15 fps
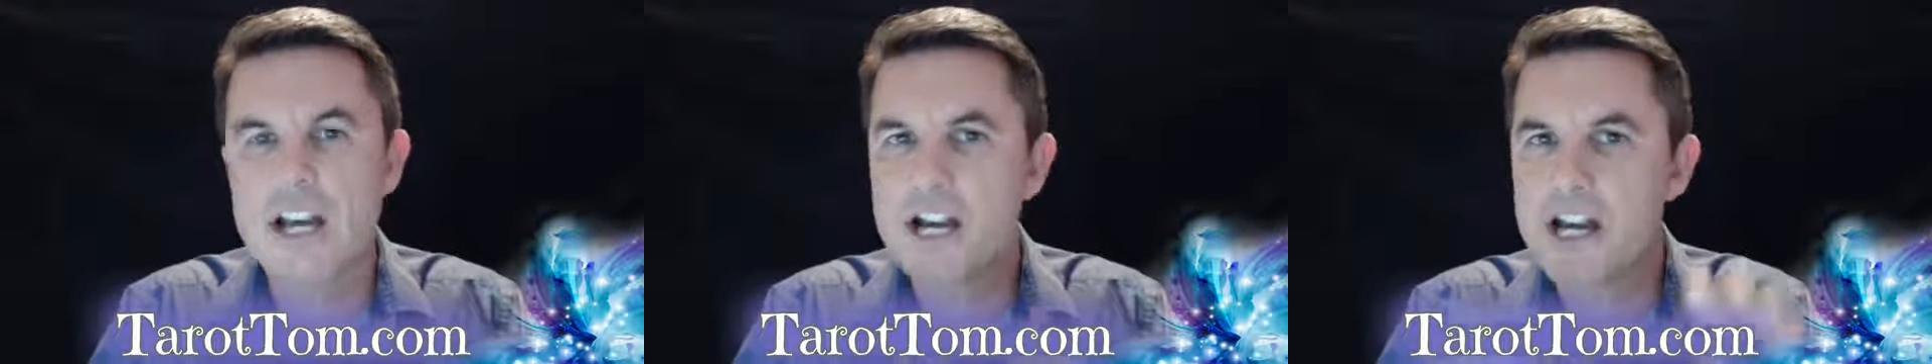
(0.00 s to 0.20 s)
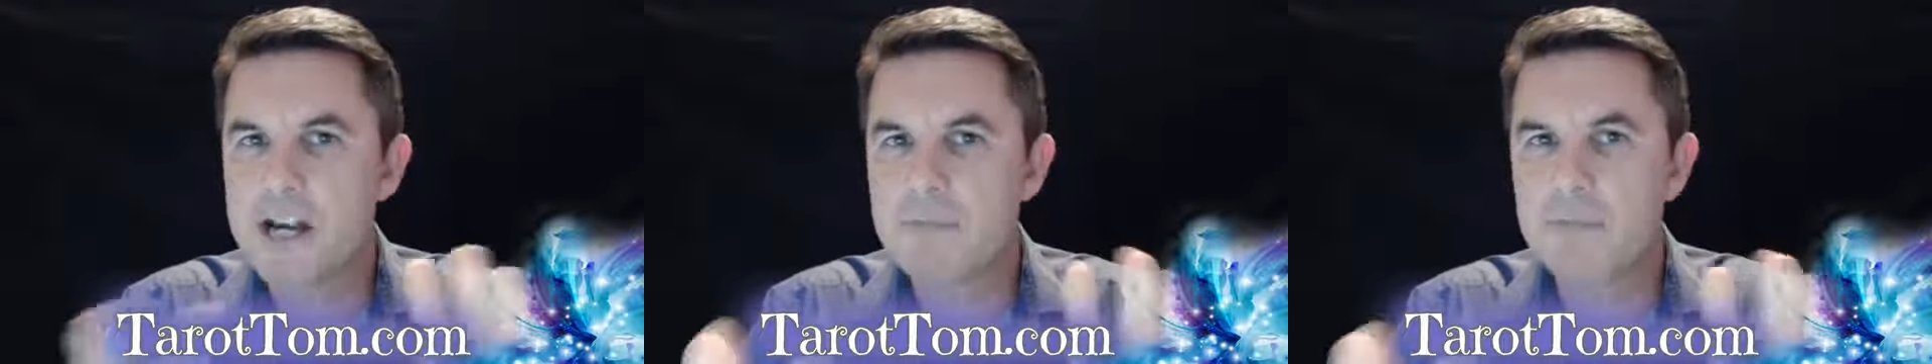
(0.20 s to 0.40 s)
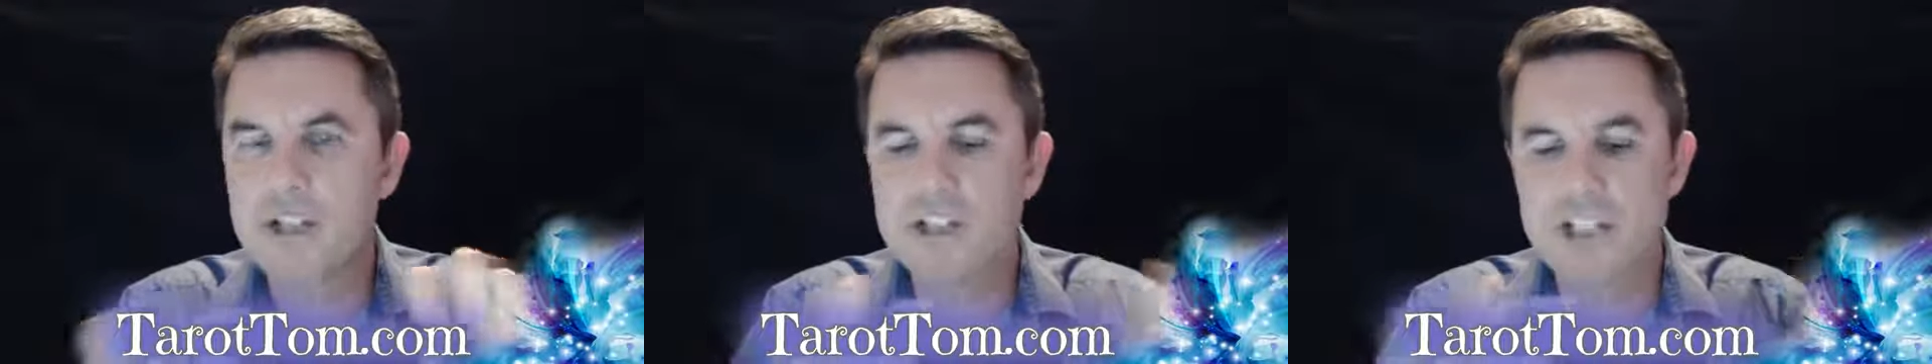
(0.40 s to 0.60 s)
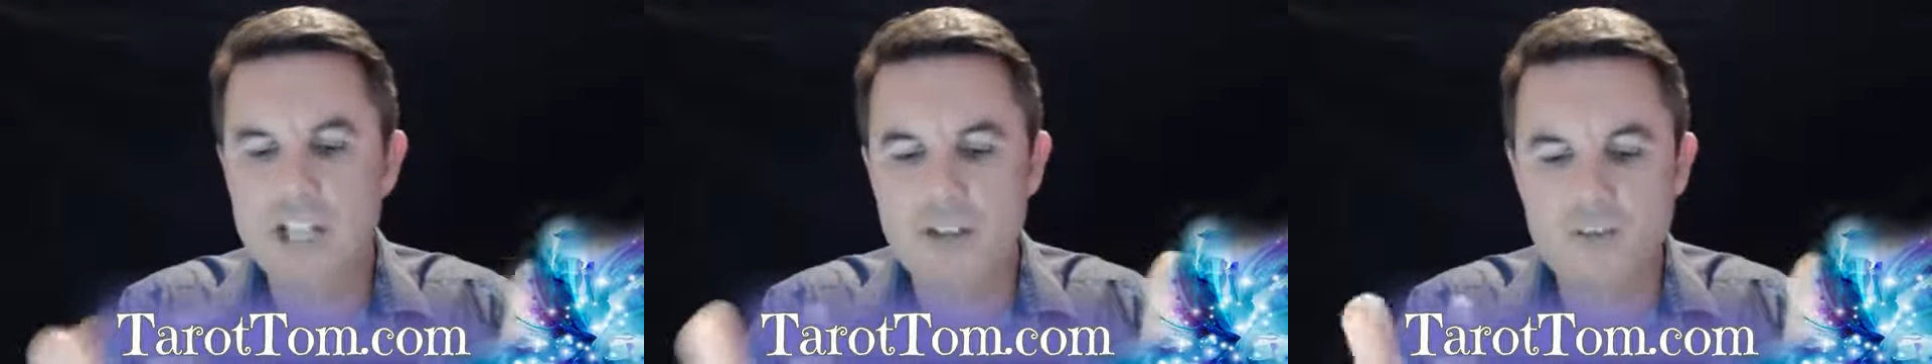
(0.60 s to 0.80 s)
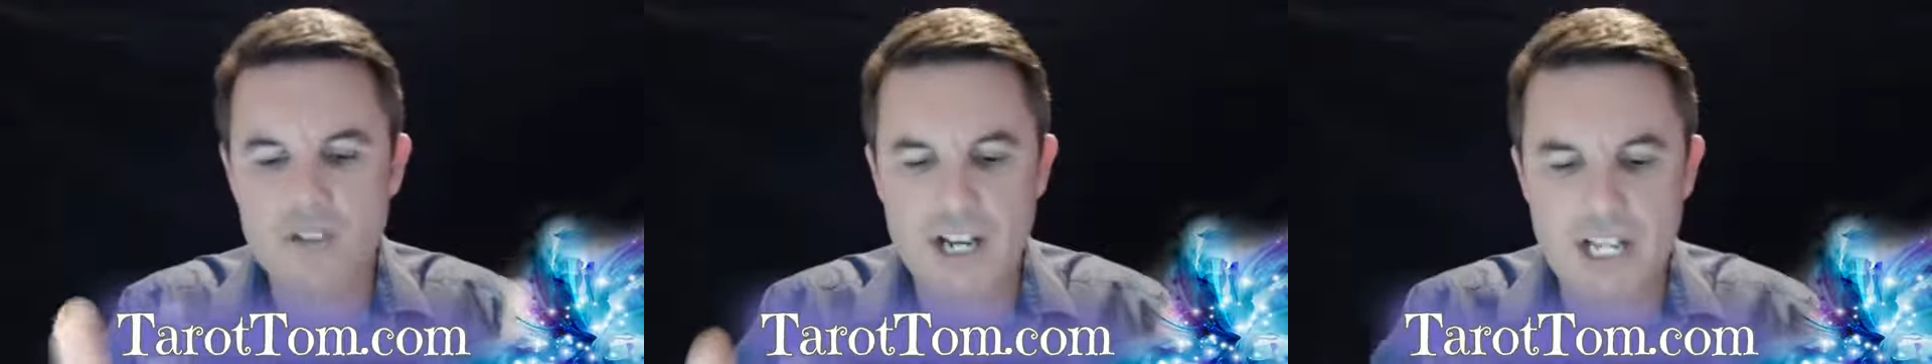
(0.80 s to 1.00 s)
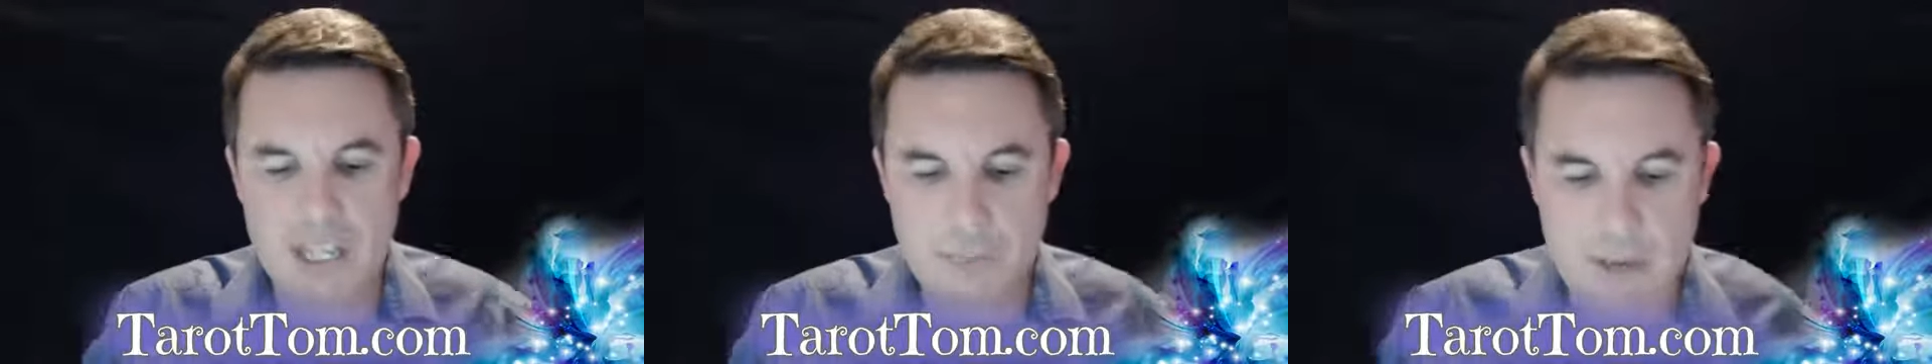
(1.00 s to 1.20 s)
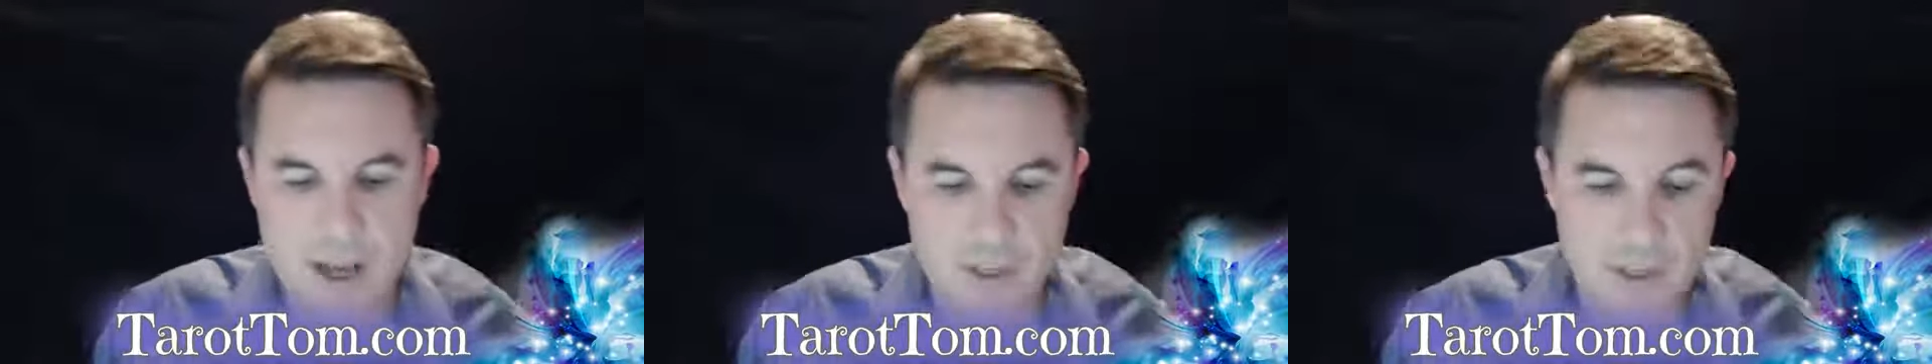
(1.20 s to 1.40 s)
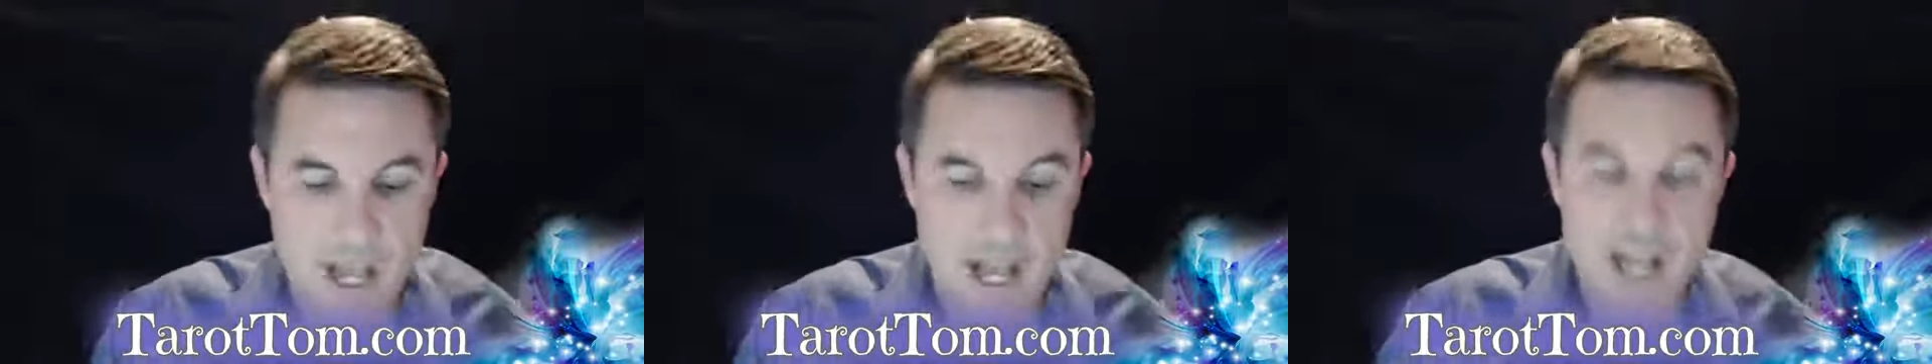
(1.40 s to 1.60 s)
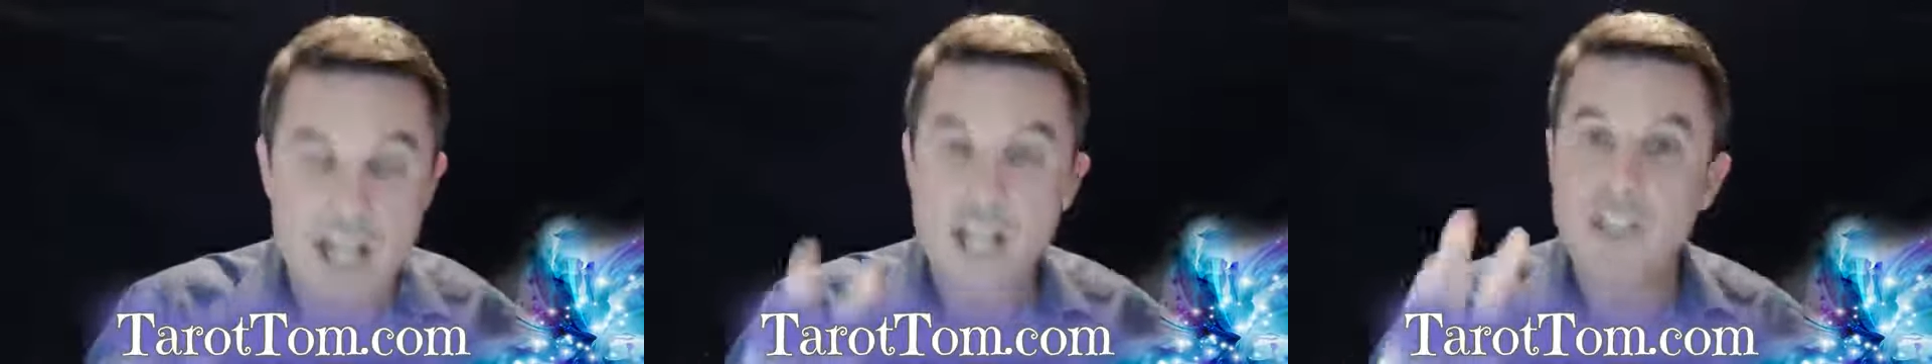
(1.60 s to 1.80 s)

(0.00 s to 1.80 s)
I just get a feeling about that.